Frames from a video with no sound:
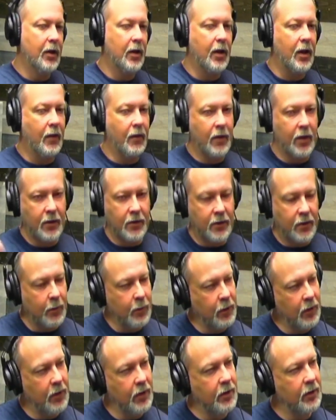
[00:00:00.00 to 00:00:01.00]
And then
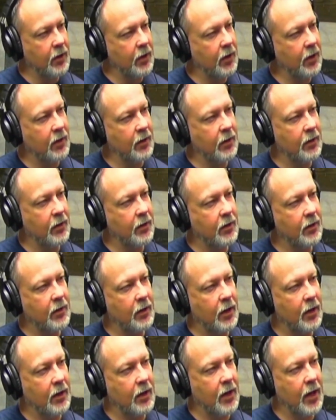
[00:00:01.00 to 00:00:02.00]
something in
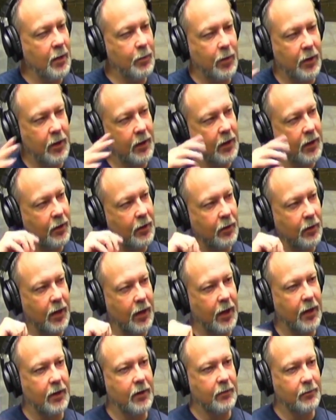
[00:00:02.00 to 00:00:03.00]
Nampa that you're
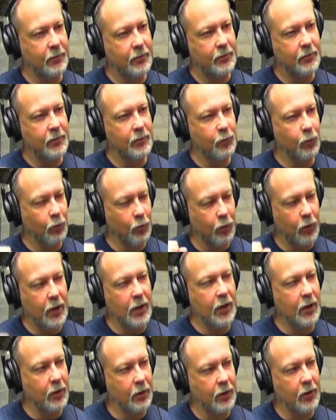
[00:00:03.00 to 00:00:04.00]
like
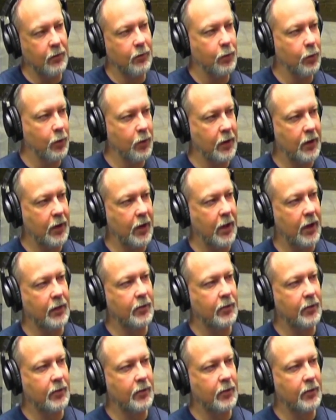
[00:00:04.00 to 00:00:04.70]
really looking forward to that.